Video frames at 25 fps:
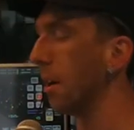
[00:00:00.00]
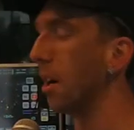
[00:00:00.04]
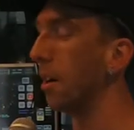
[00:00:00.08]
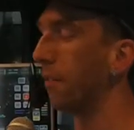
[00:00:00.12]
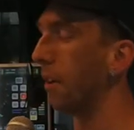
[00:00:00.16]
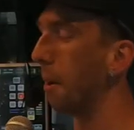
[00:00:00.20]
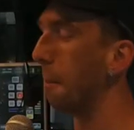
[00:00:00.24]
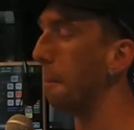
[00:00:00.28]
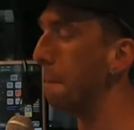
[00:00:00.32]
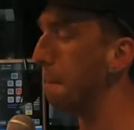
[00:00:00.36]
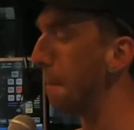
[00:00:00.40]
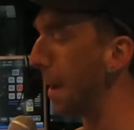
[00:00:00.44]
of
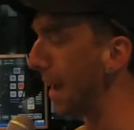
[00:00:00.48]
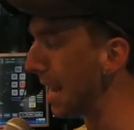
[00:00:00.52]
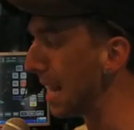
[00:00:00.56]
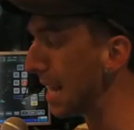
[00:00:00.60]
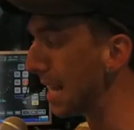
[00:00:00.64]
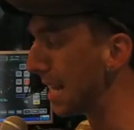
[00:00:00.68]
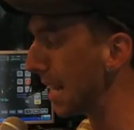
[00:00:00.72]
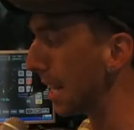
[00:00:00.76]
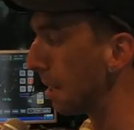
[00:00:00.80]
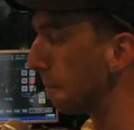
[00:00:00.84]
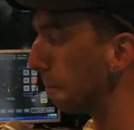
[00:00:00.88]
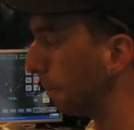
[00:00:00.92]

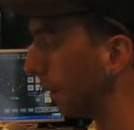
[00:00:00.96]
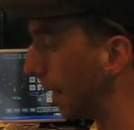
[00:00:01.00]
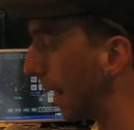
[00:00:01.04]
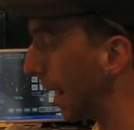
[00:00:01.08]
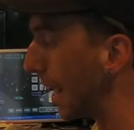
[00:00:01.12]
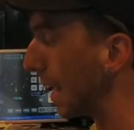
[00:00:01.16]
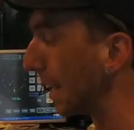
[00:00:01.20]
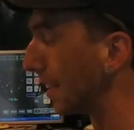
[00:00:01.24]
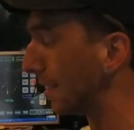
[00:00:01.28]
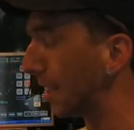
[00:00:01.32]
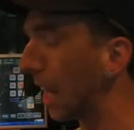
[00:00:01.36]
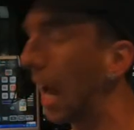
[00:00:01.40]
amazing
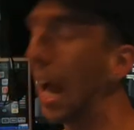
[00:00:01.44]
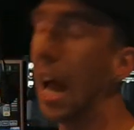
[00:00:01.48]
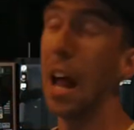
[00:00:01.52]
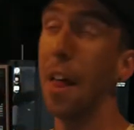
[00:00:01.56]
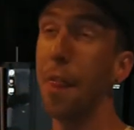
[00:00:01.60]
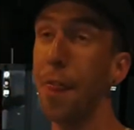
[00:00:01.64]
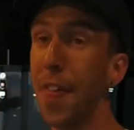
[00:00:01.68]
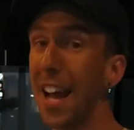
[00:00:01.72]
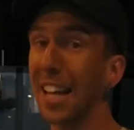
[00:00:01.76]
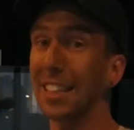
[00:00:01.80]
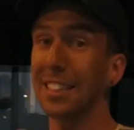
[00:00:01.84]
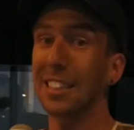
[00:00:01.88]
blades.
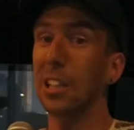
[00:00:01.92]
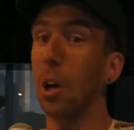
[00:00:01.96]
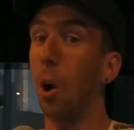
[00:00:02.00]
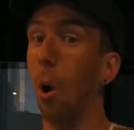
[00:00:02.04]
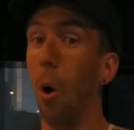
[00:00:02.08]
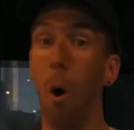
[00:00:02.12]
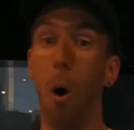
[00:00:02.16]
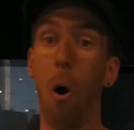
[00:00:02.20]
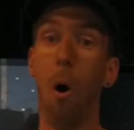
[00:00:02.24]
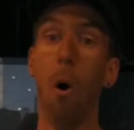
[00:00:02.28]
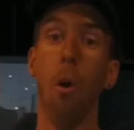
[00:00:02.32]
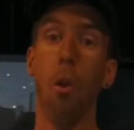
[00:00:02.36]
That's
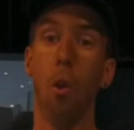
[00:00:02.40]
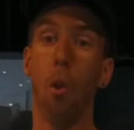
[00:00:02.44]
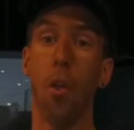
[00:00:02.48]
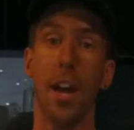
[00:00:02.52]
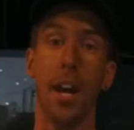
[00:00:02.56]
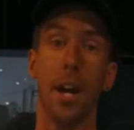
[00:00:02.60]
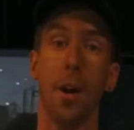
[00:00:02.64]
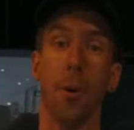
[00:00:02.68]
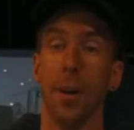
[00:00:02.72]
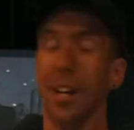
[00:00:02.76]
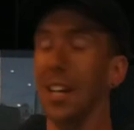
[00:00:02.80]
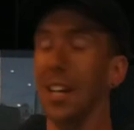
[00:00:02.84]
all there